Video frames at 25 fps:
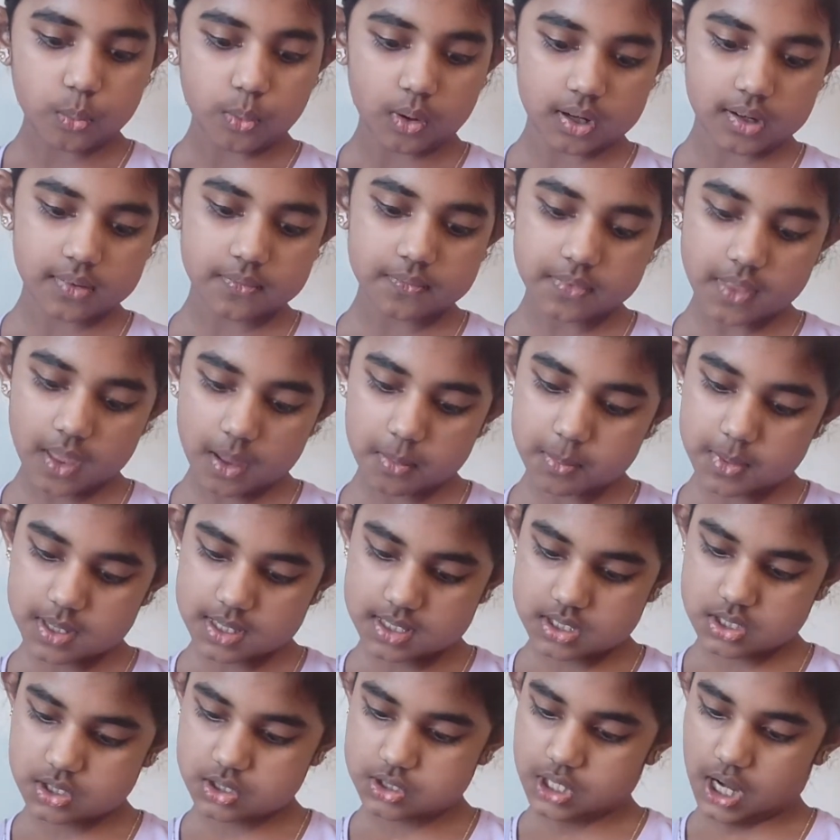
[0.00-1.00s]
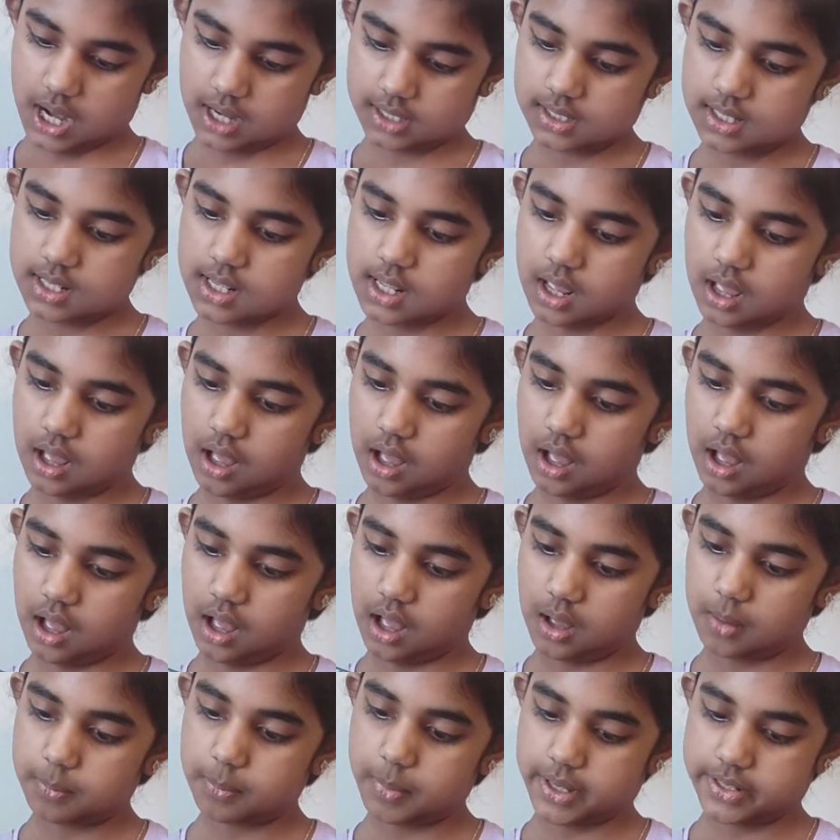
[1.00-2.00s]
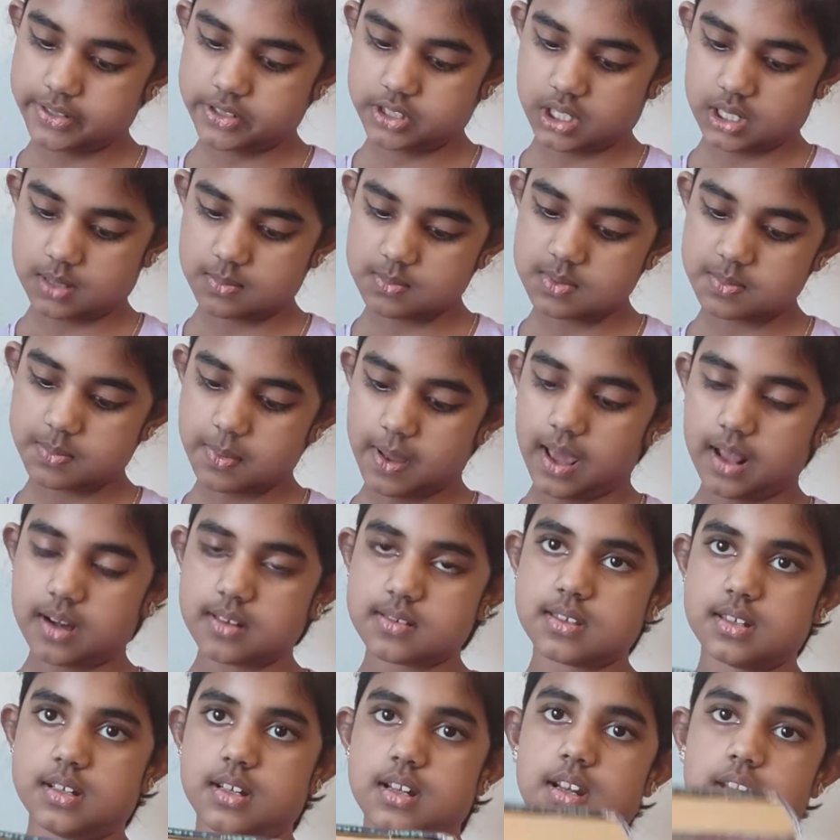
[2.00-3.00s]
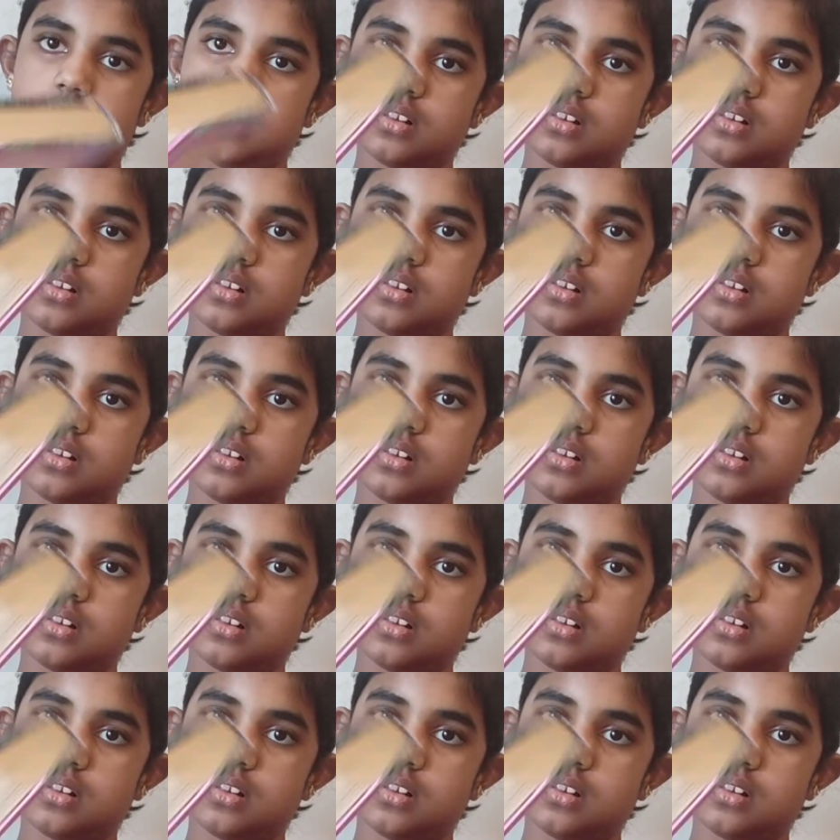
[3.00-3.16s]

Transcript: One of them is Jacky Ha-Ha by James Patterson,